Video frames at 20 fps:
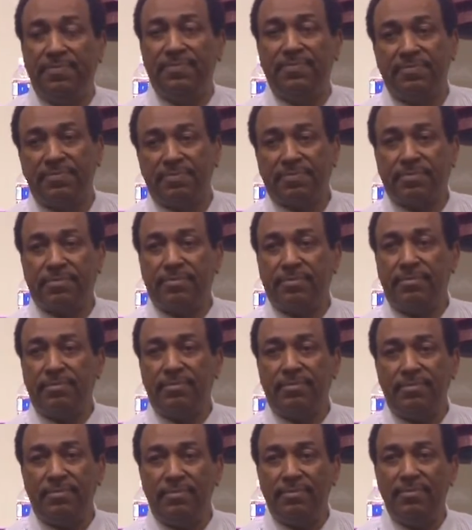
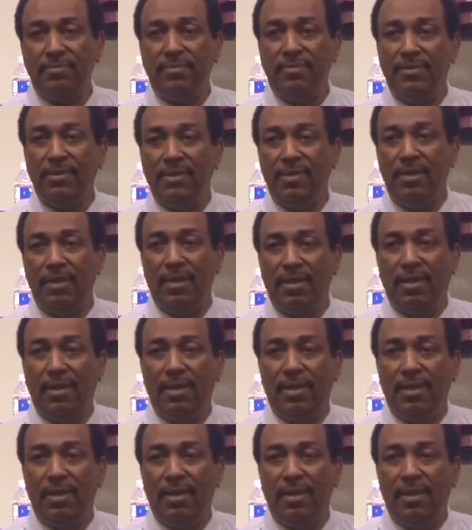(no one is talking)